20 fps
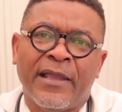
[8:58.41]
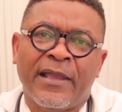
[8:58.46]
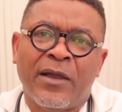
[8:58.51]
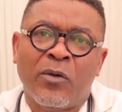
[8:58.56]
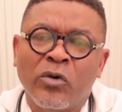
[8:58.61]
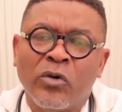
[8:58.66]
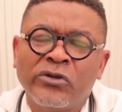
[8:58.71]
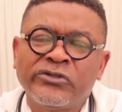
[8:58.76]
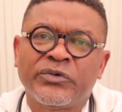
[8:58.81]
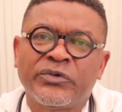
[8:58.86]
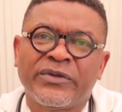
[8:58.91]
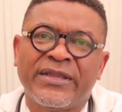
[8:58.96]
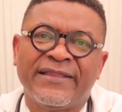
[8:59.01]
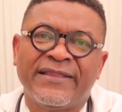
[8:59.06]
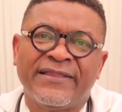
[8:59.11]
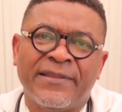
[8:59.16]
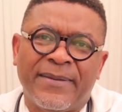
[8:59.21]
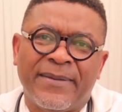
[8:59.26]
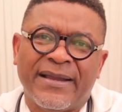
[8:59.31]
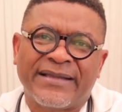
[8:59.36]
And once you
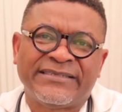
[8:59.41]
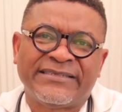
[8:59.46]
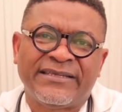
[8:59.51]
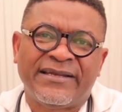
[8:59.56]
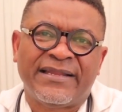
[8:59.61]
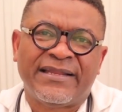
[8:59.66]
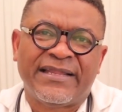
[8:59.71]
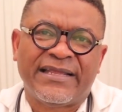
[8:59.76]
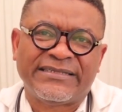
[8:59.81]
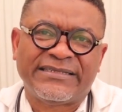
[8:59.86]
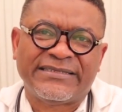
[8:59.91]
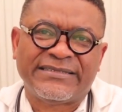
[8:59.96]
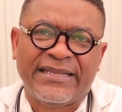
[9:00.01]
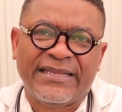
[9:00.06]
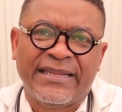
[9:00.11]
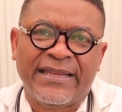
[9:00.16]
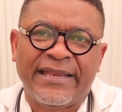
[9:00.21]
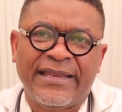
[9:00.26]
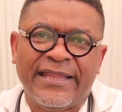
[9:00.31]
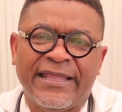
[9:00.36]
get the bacteria that is
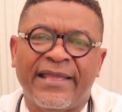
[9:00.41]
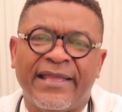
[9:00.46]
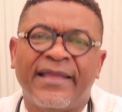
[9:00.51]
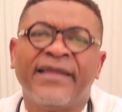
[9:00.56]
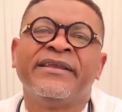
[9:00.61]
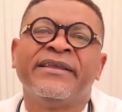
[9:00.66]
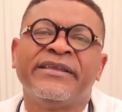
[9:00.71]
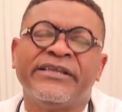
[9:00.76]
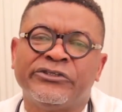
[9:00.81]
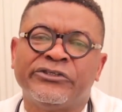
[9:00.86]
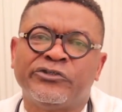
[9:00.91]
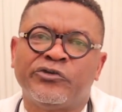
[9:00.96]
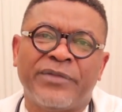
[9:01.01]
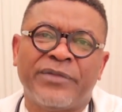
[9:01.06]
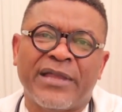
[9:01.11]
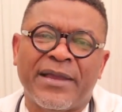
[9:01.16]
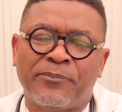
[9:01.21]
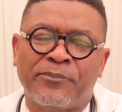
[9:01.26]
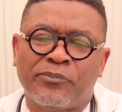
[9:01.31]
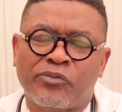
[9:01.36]
in there, it should
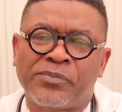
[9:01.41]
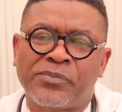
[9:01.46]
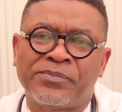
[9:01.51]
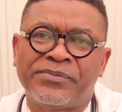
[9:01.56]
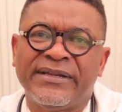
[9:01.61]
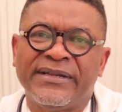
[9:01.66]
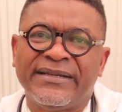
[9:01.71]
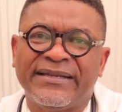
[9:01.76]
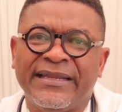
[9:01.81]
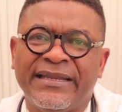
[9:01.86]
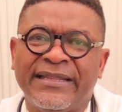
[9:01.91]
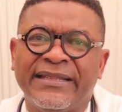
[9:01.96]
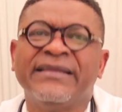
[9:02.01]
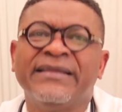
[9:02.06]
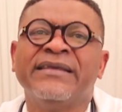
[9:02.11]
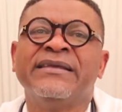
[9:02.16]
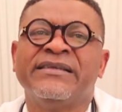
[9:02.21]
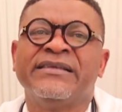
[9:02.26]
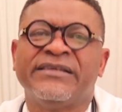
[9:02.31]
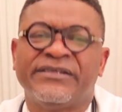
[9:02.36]
be appropriately